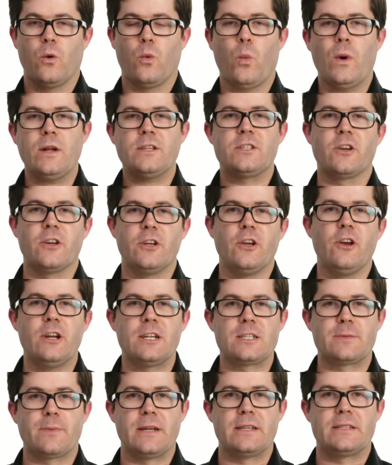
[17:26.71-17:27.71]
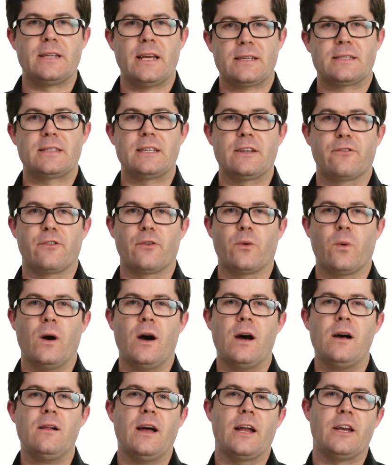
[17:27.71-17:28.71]
Once your unit's been testing for a
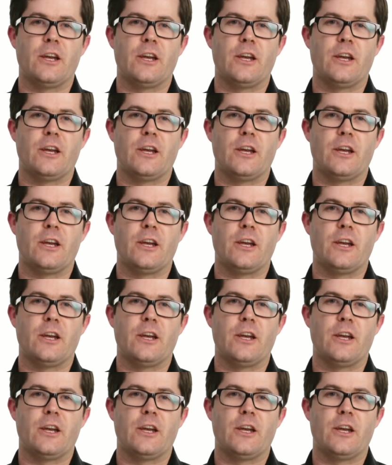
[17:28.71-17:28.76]
while